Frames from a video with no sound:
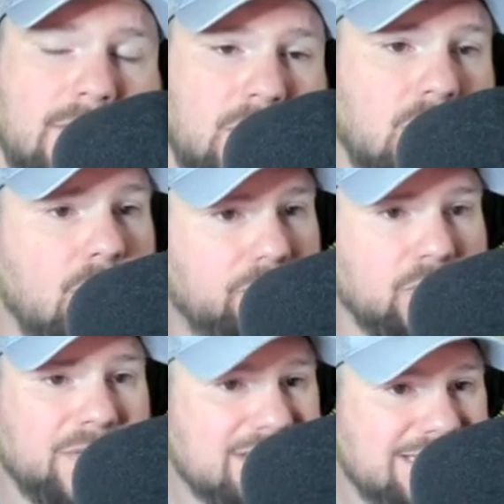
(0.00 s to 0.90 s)
go
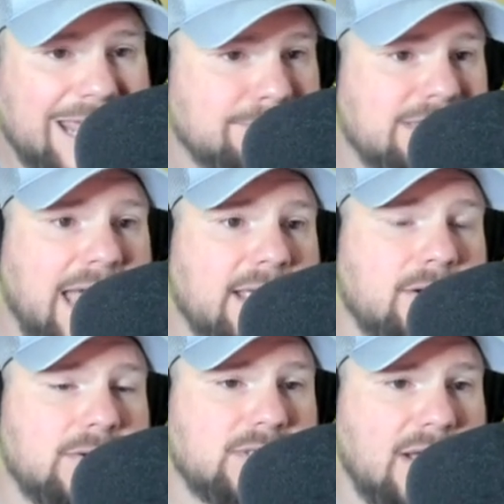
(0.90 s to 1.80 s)
through the same
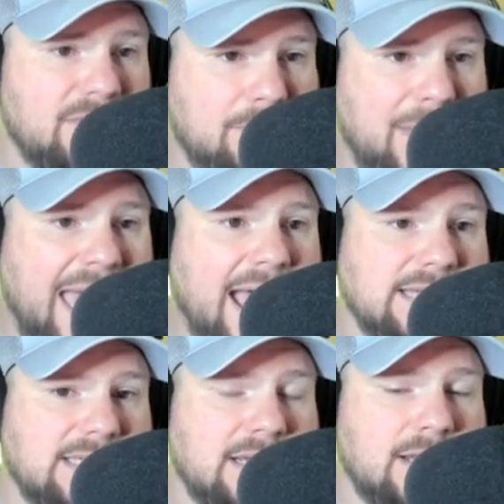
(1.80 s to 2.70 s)
cycles of the
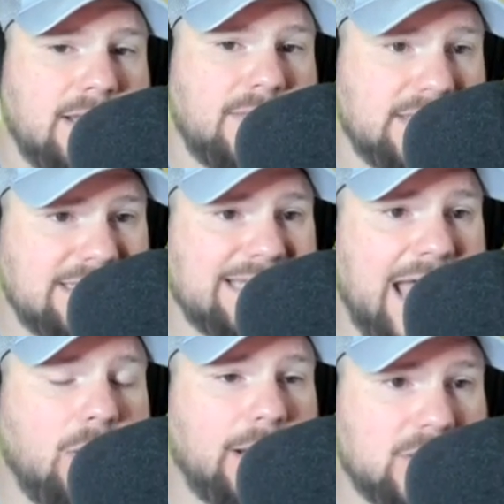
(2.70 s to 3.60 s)
past. This is
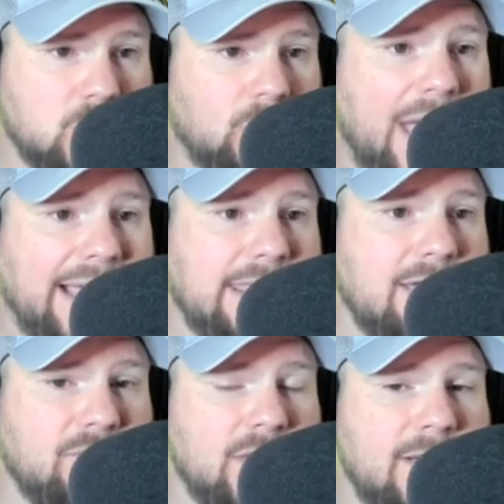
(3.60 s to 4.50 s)
now an
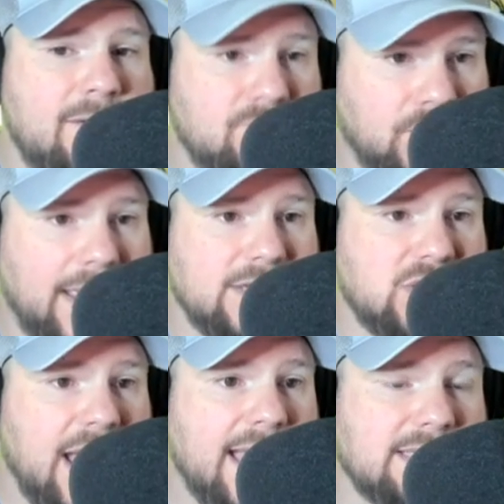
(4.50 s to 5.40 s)
attractive
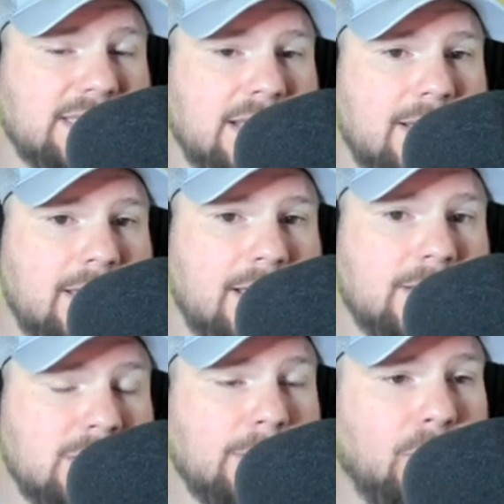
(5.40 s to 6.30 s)
franchise
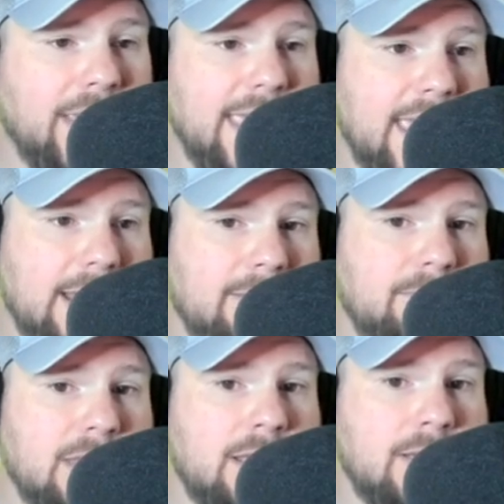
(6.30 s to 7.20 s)
to bring in
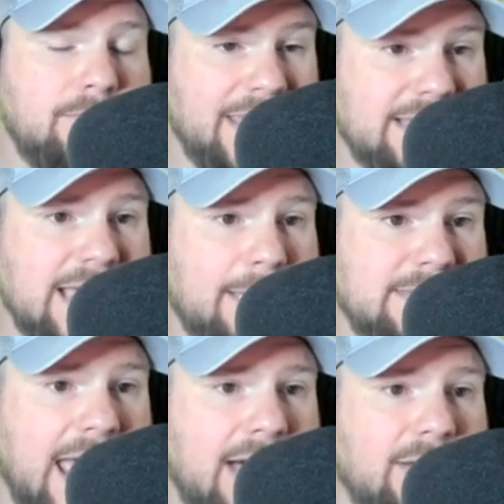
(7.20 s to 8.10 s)
big-time
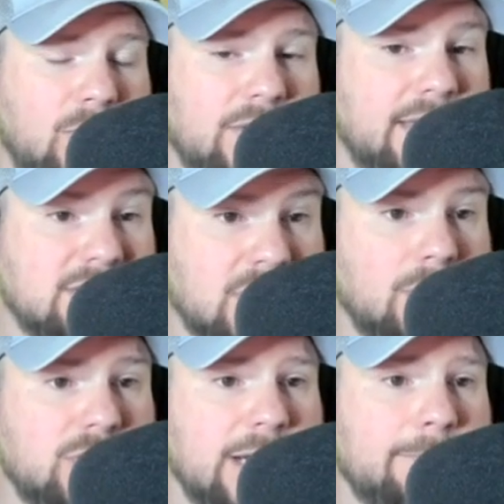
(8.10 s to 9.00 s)
talent, whether that's
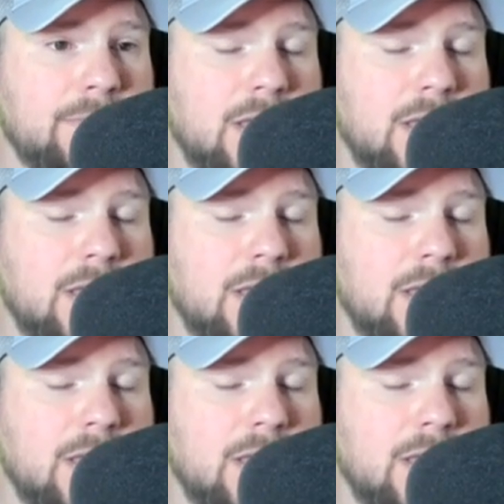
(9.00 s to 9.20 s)
coaching